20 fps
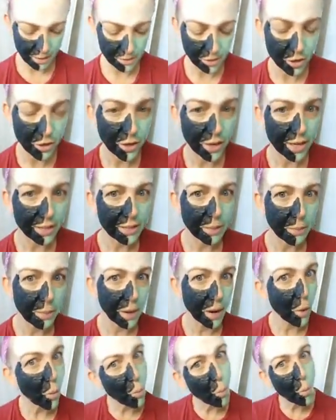So you get to
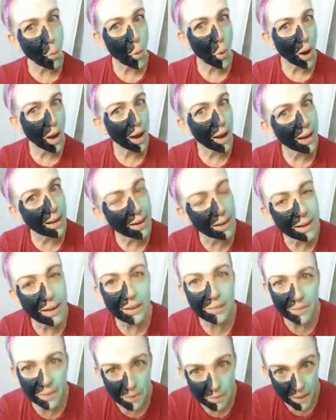pick one
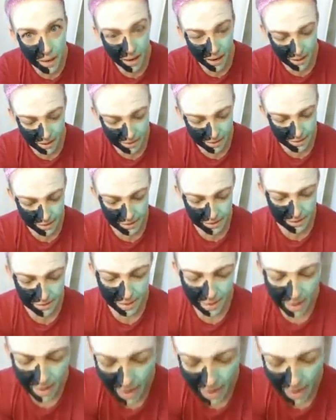of the masks,